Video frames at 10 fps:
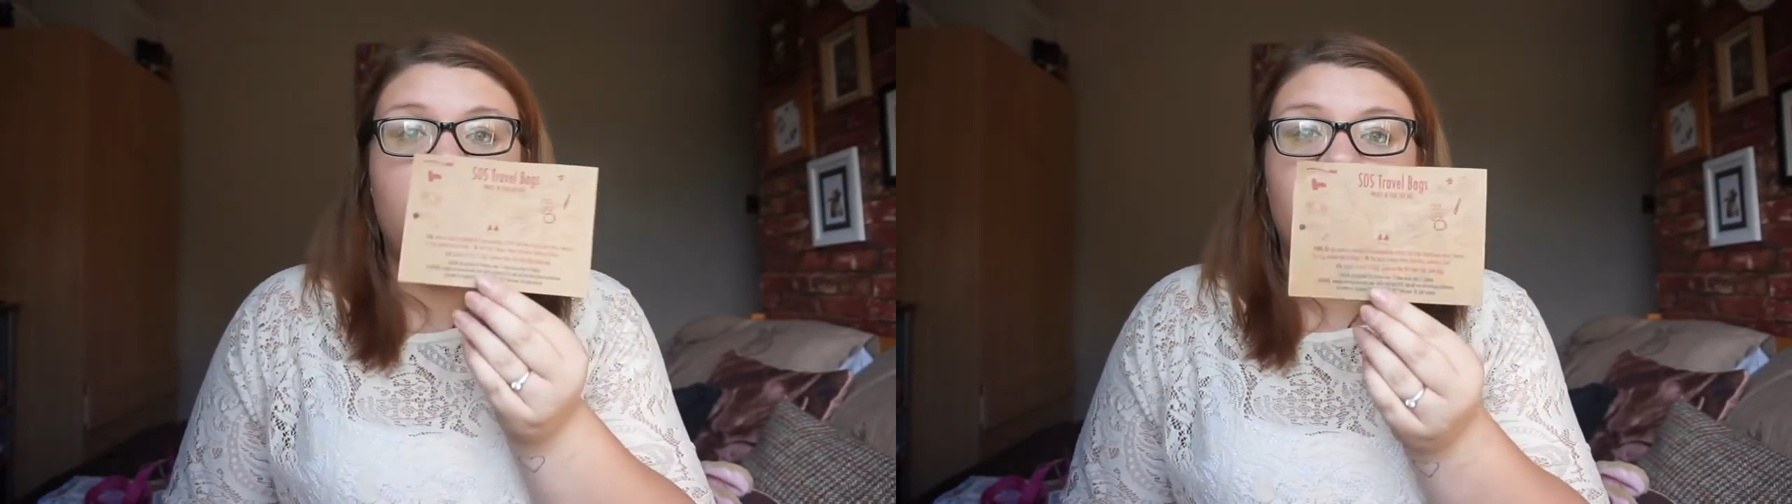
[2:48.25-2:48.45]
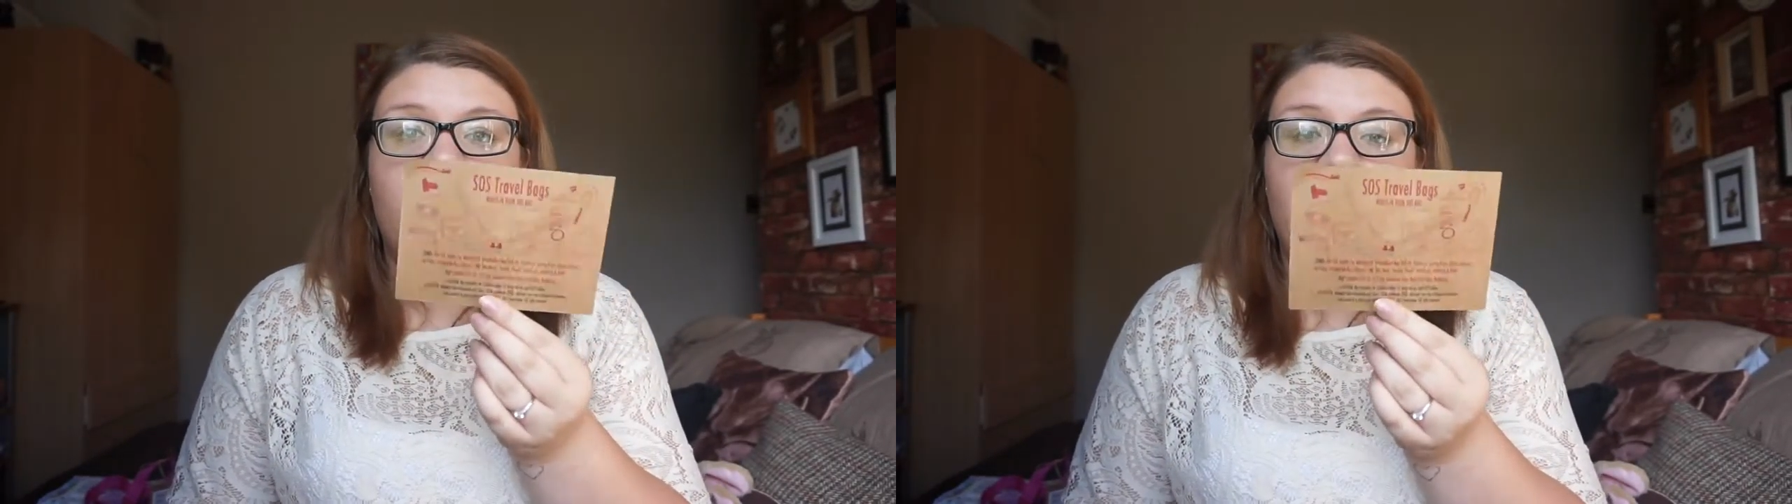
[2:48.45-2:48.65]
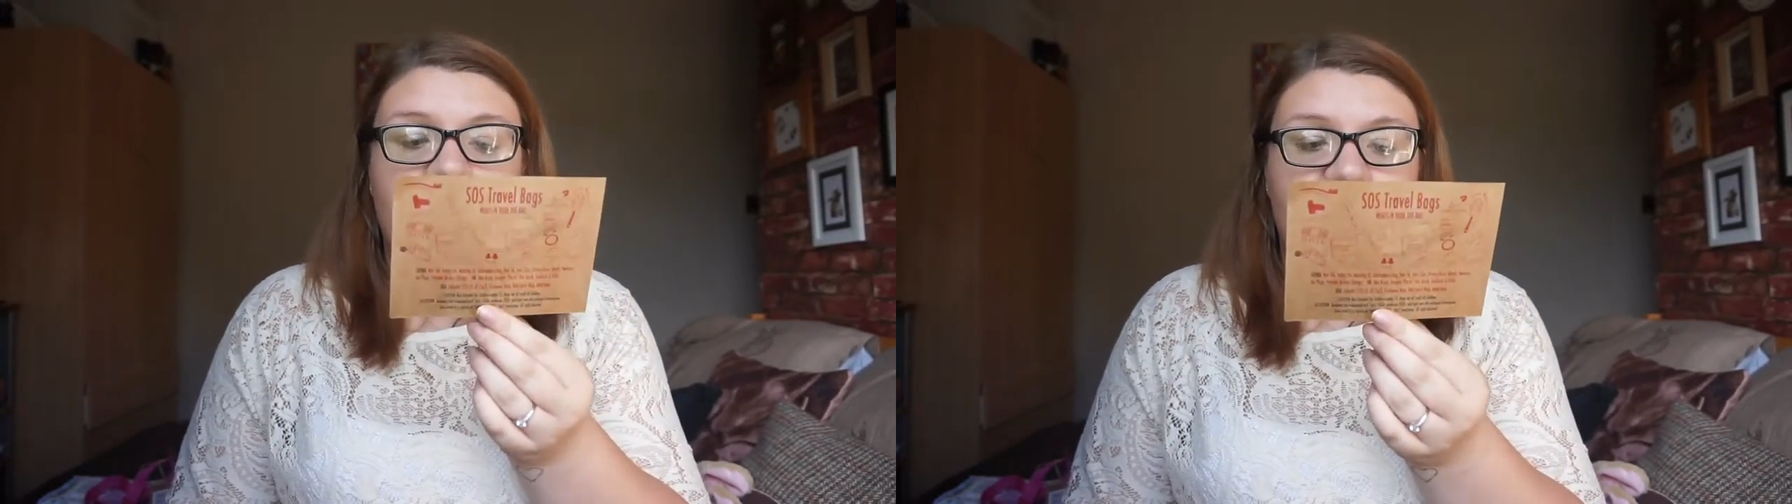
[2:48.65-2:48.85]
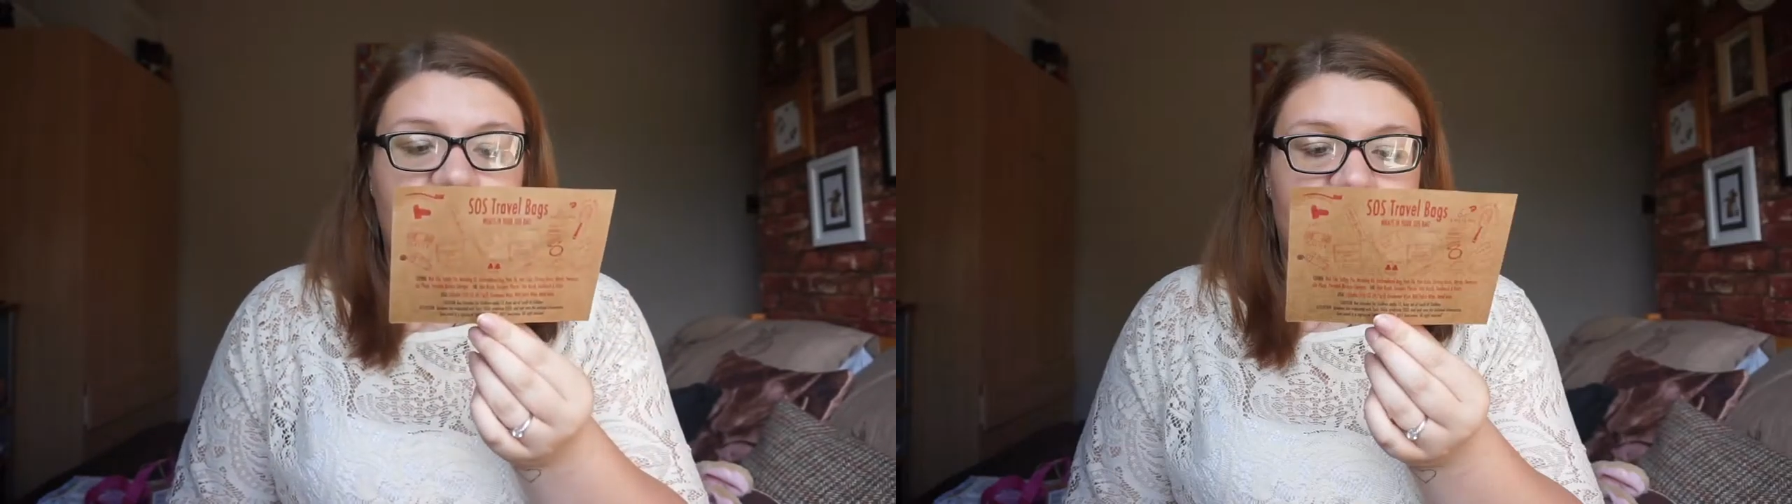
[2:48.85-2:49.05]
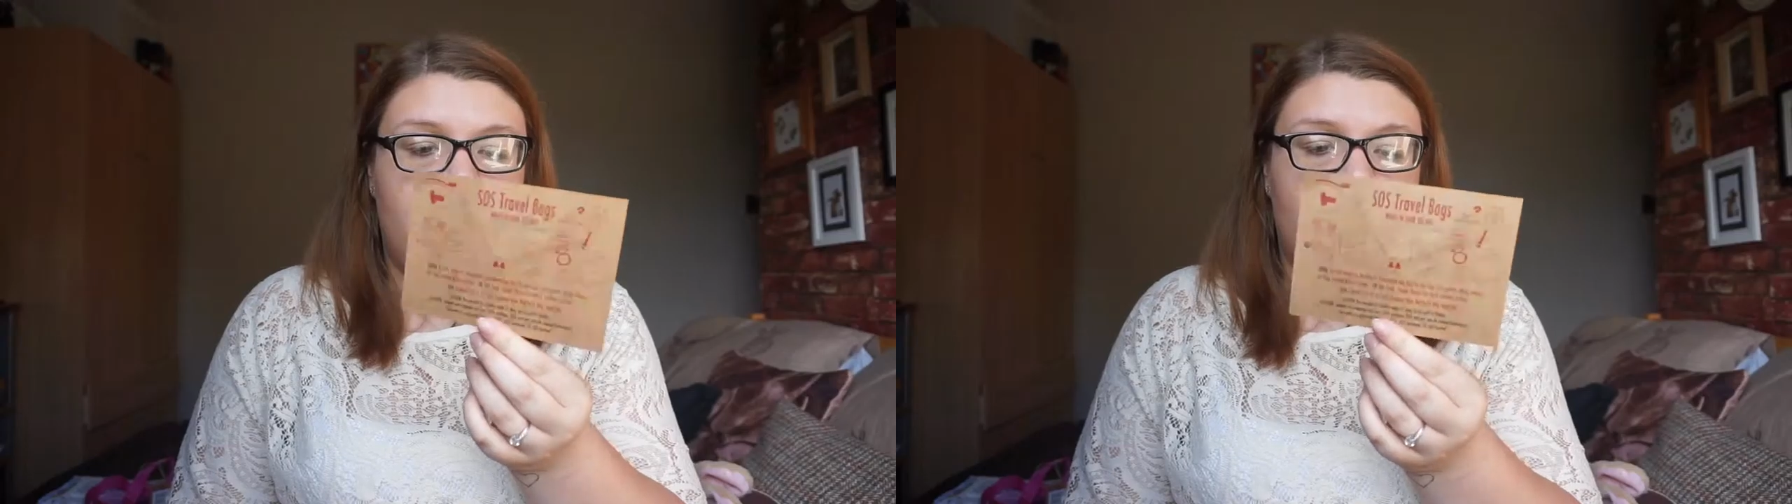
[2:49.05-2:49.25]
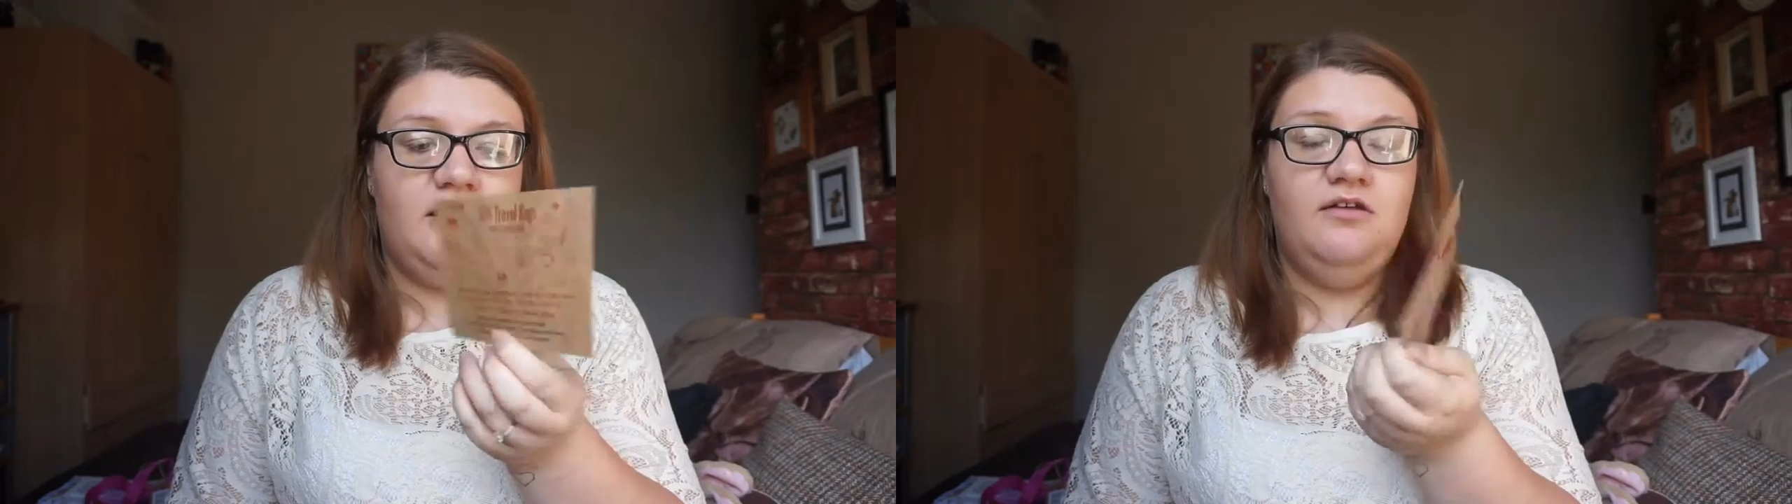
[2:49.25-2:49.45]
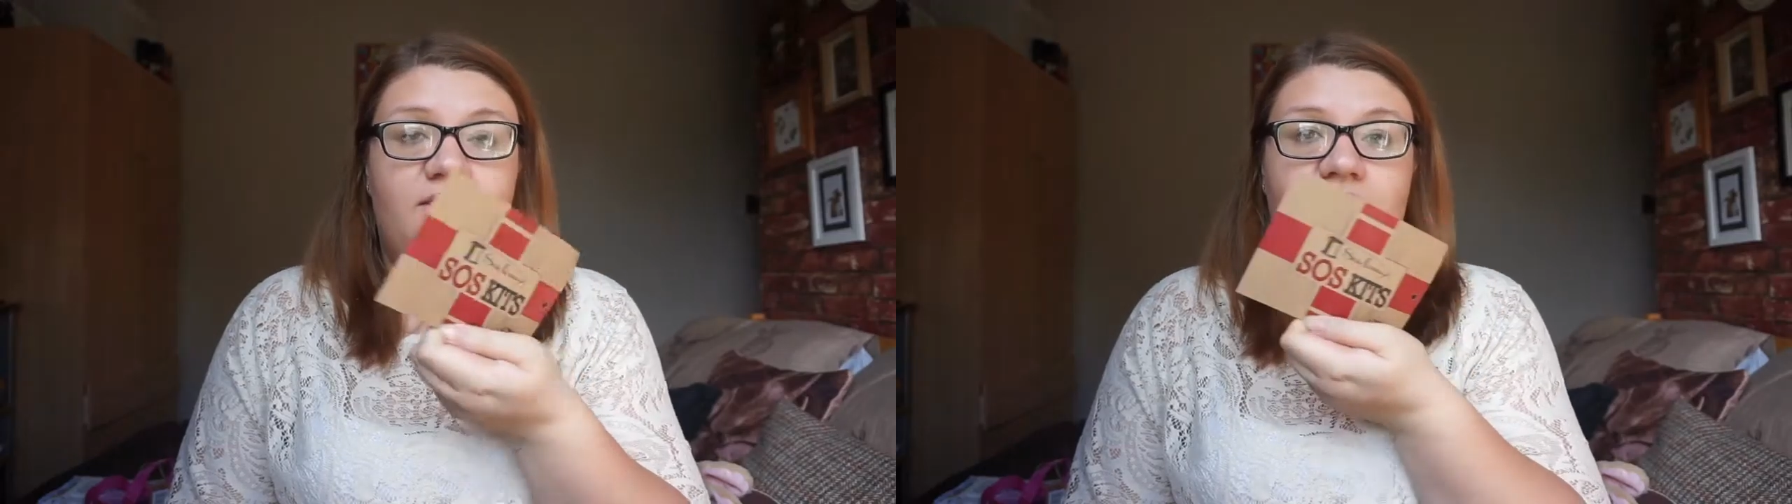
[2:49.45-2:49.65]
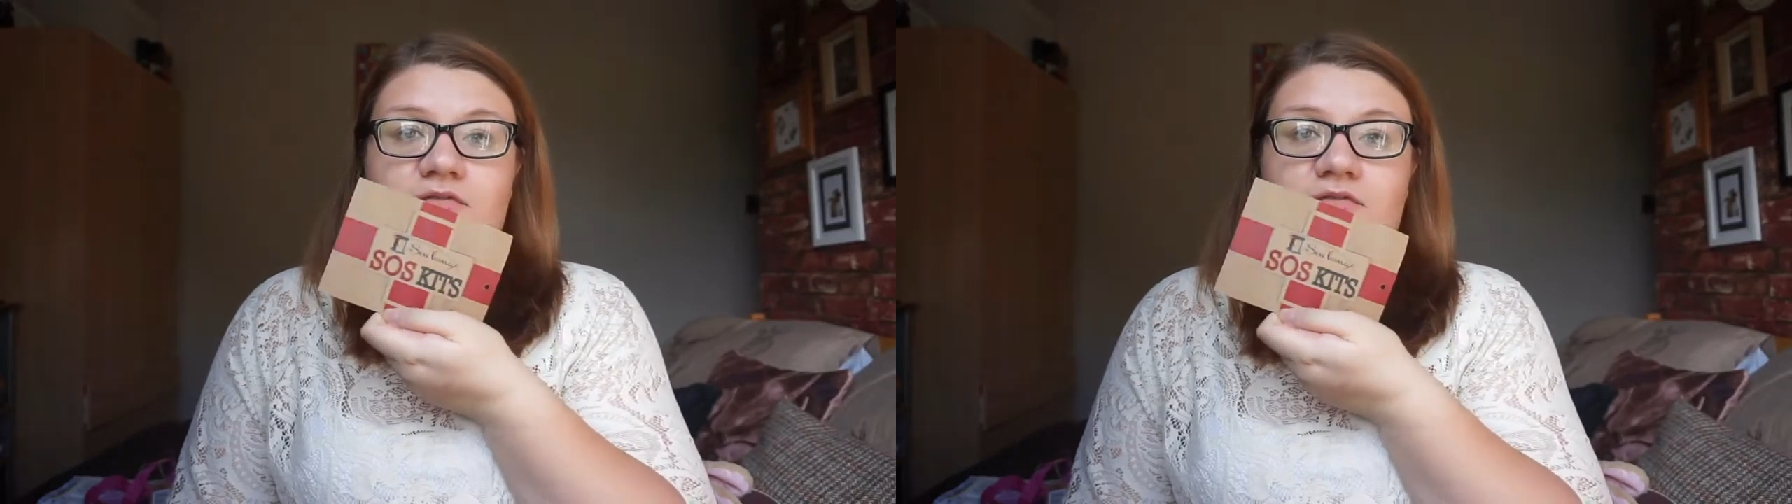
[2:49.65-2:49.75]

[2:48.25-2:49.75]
pretty much just kind of